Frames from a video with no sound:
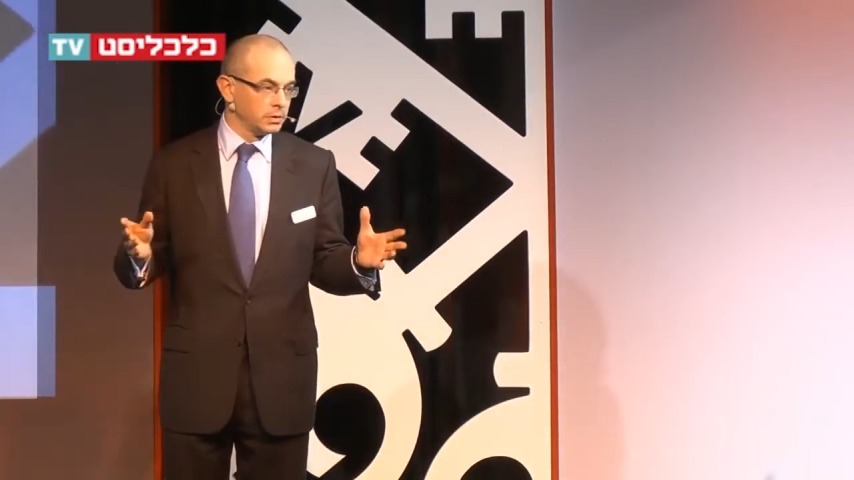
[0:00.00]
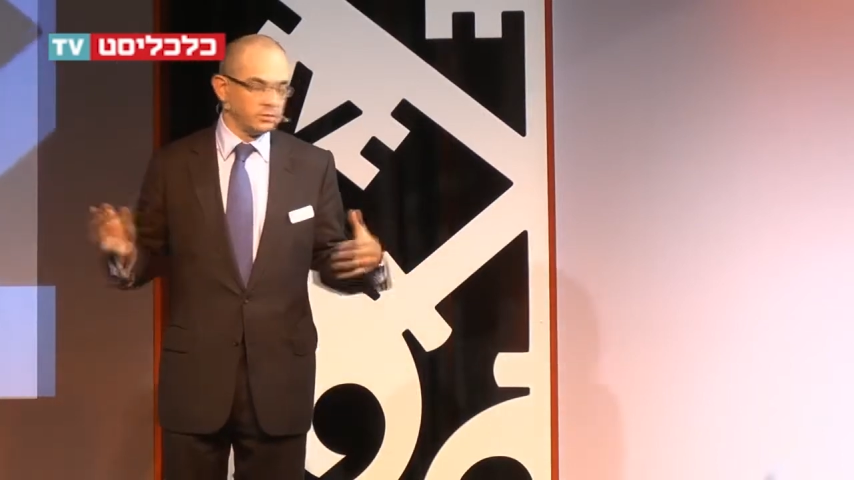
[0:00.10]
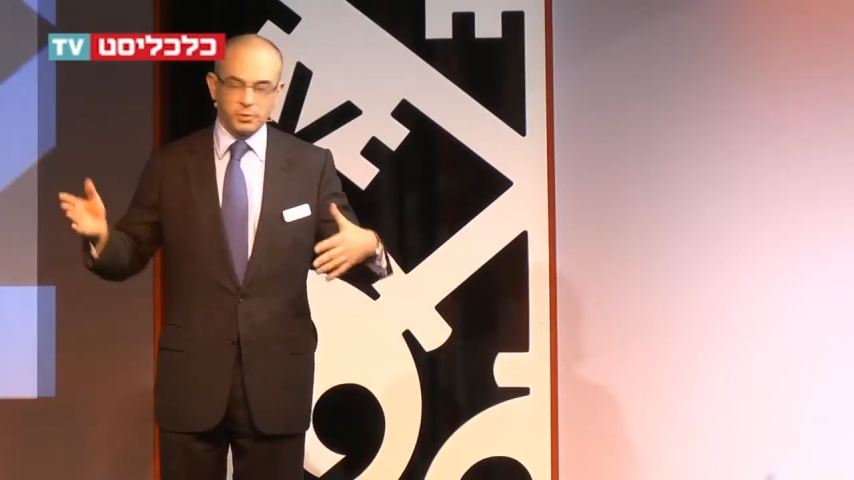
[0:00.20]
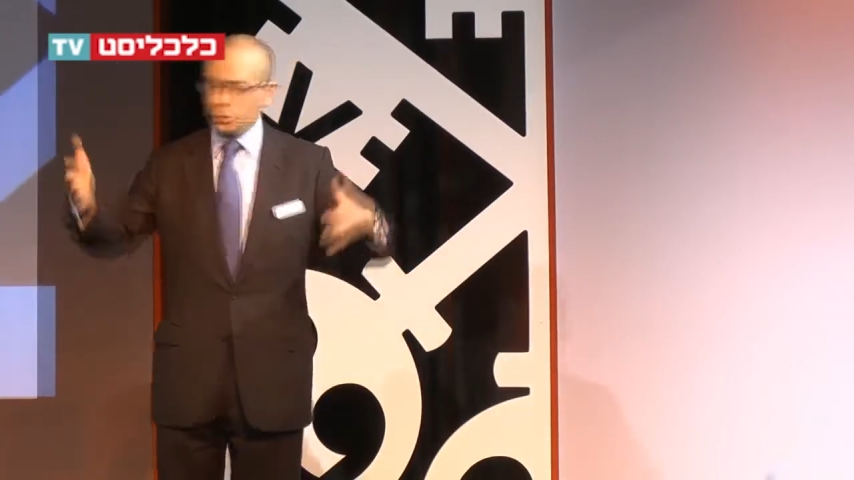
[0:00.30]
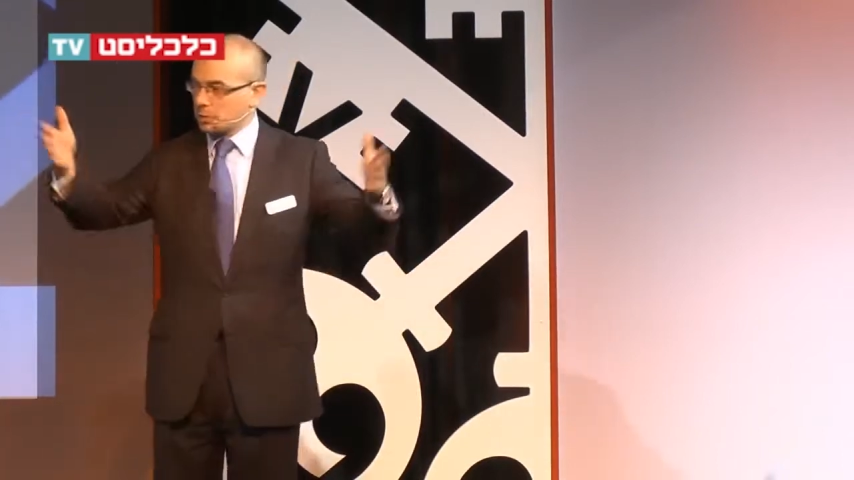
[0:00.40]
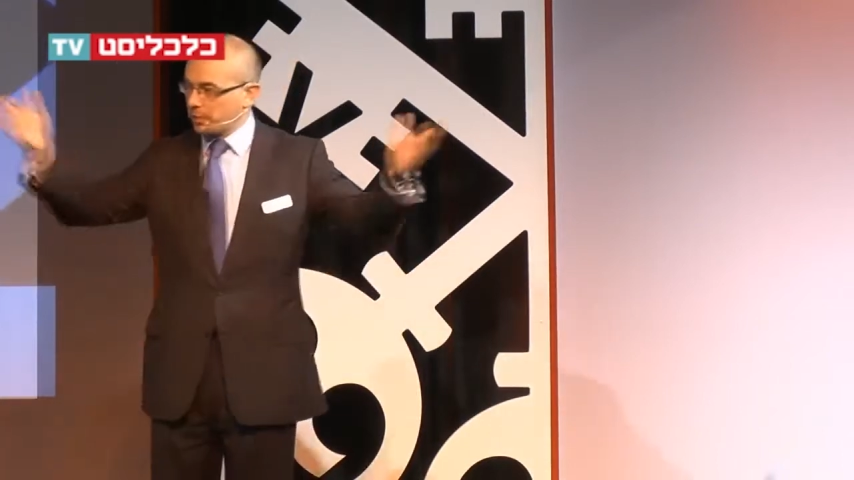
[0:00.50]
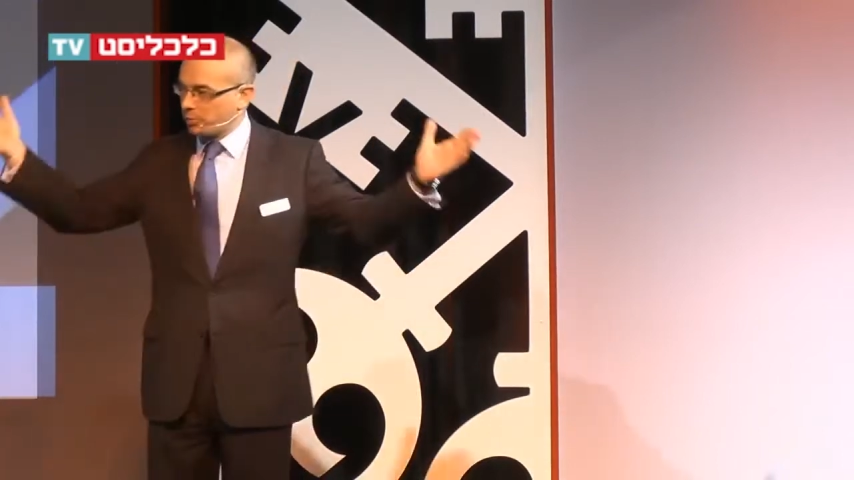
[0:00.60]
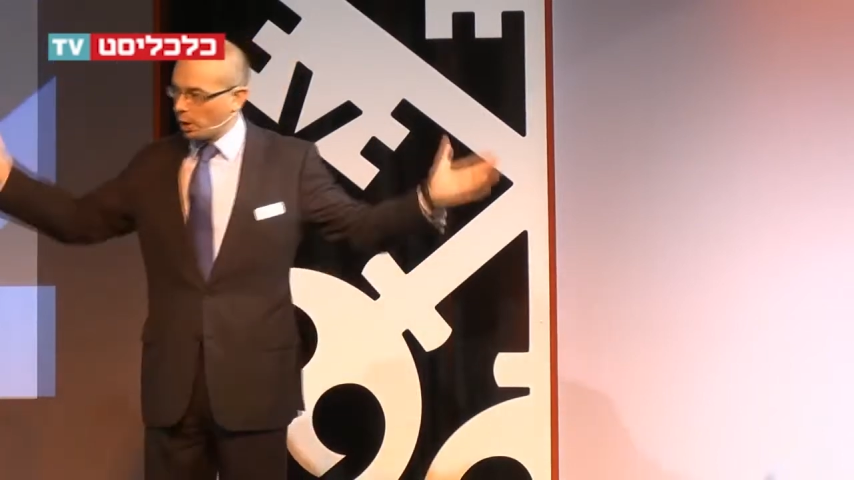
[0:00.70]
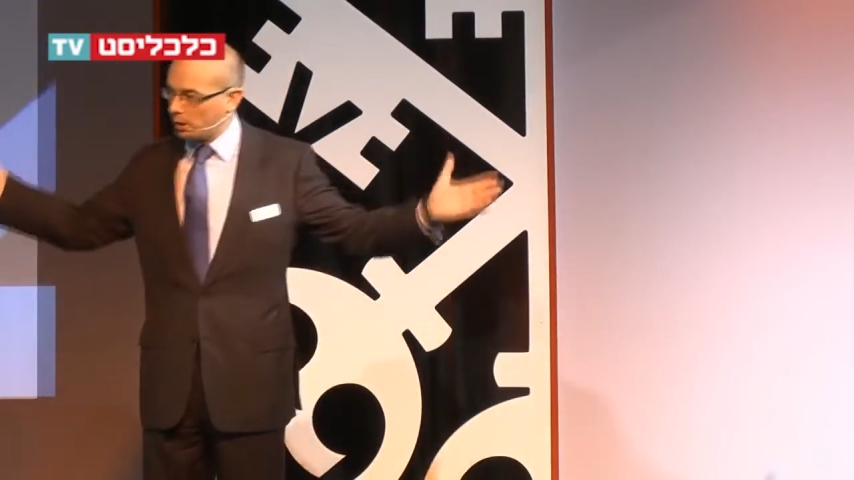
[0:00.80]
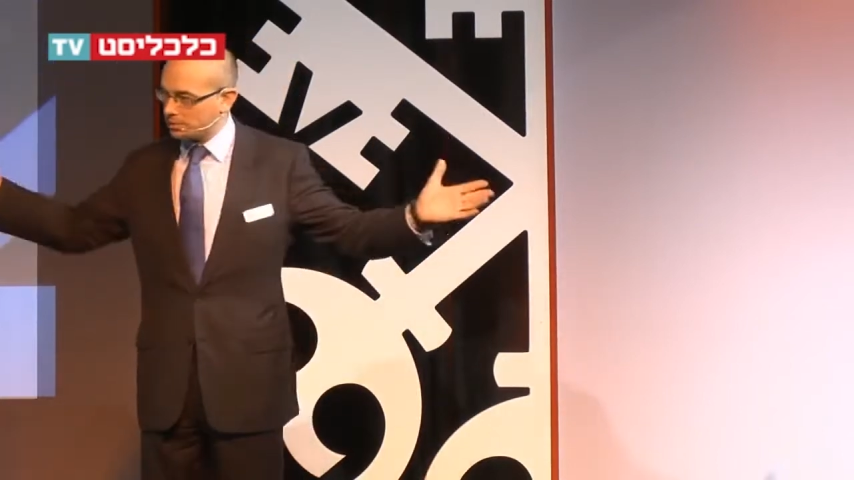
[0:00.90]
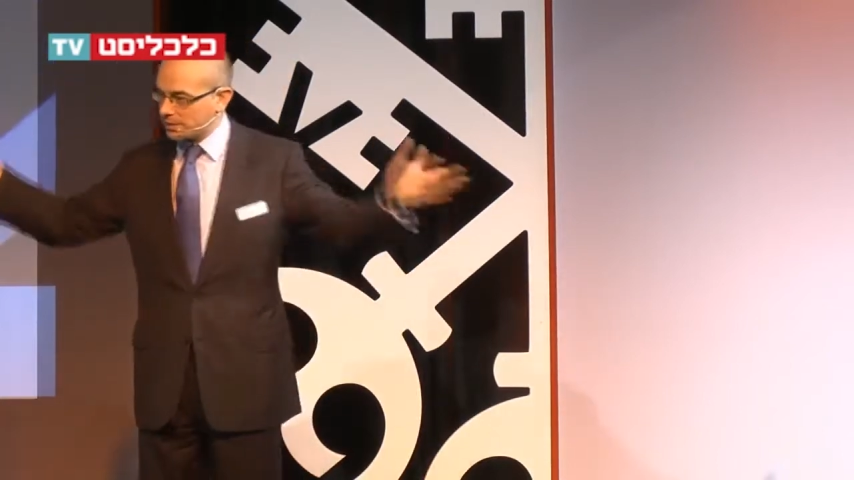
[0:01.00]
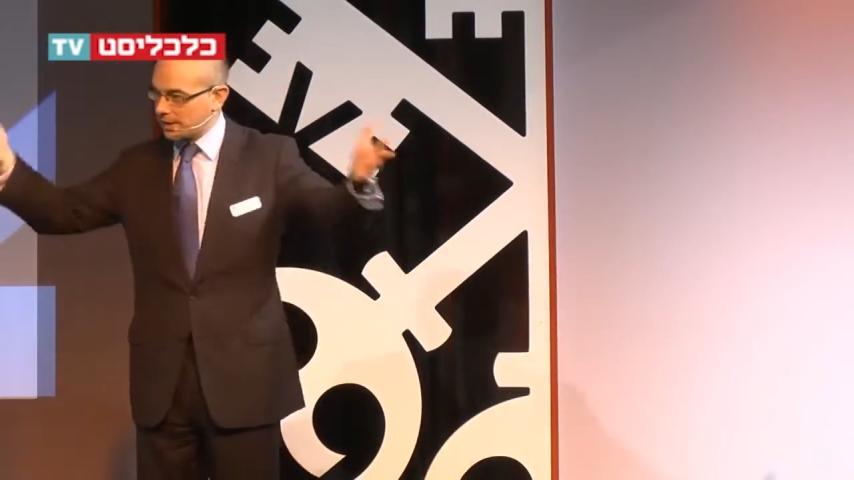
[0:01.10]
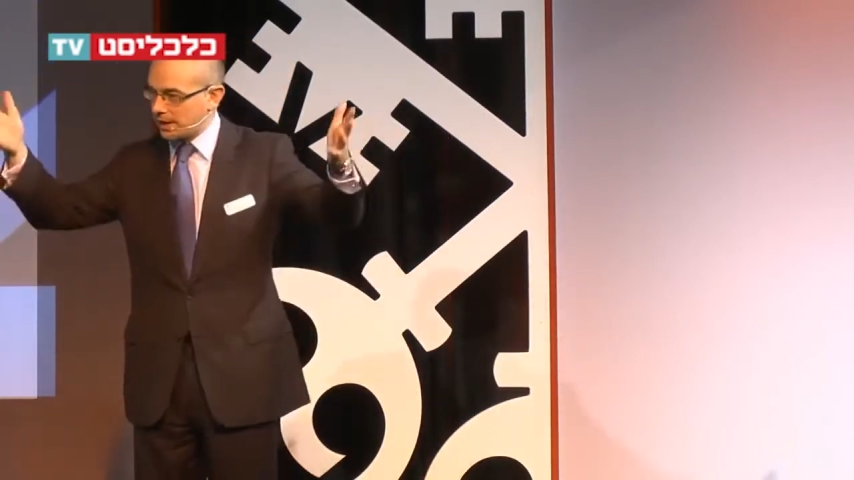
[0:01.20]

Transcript: The food that we've got set